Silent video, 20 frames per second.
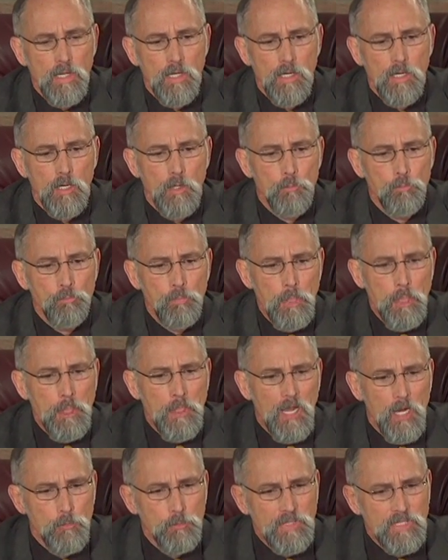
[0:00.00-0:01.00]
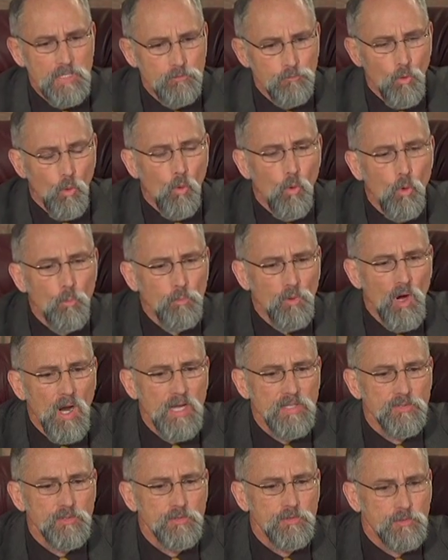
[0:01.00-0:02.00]
I mean, if oil
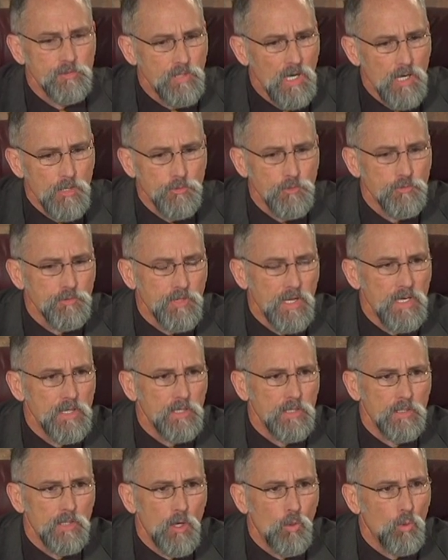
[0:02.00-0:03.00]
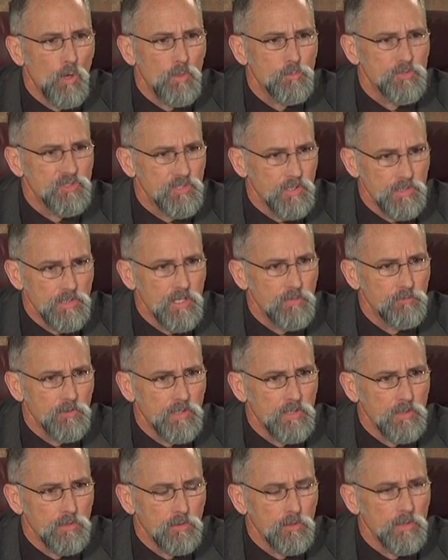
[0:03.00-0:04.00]
prices, as I understand it, go up
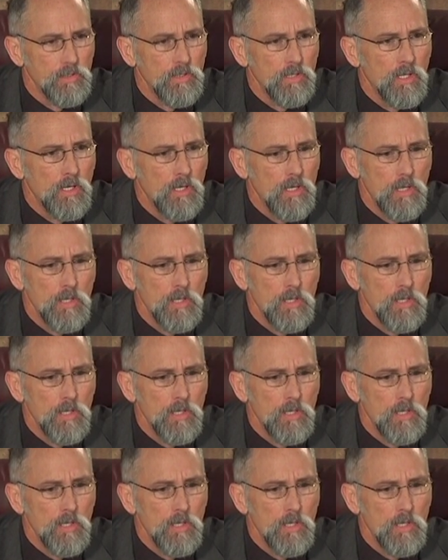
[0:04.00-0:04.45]
significantly,